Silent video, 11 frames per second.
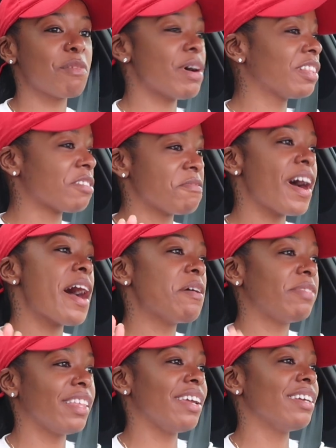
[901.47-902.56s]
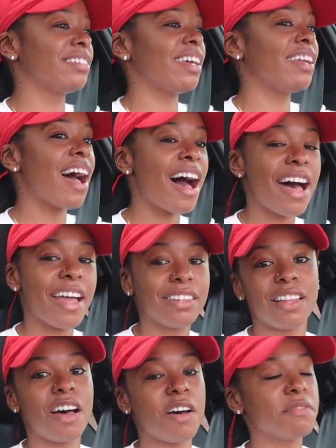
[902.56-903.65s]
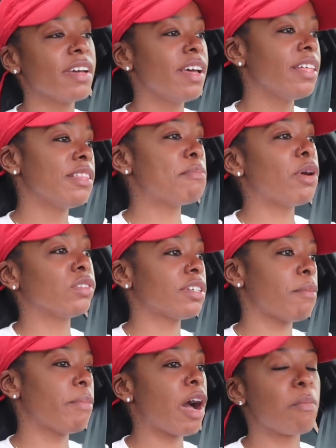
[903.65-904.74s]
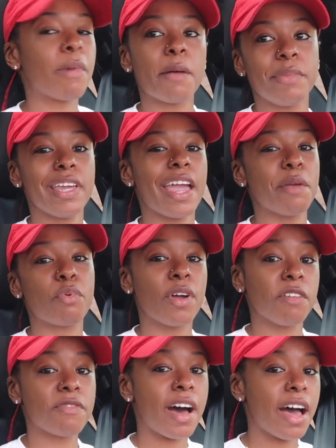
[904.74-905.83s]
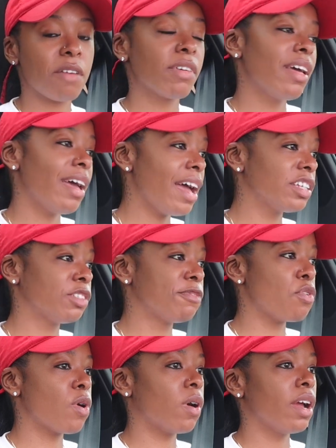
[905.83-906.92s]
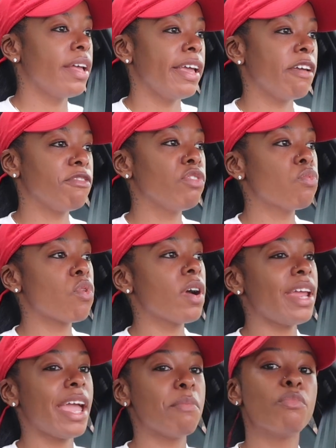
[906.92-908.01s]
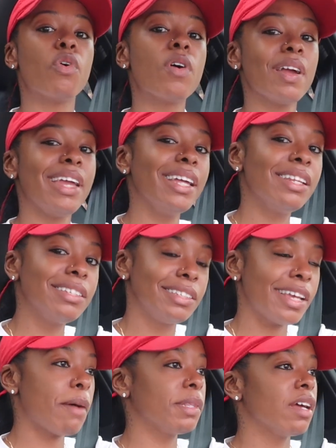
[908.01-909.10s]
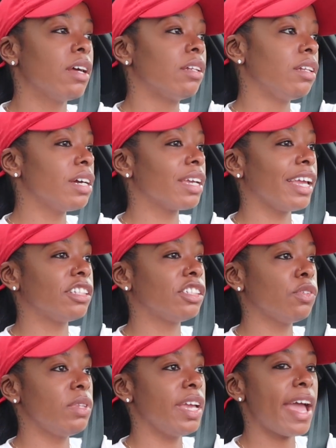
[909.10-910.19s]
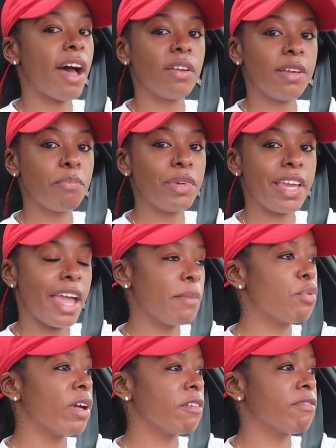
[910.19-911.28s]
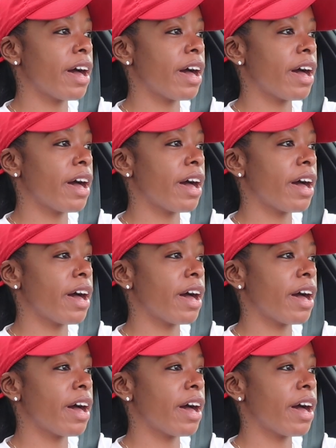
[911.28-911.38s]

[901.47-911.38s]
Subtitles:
about the 5 things that I love the most about my B8.5 S4. If you want a more in-depth look into the Audi B8.5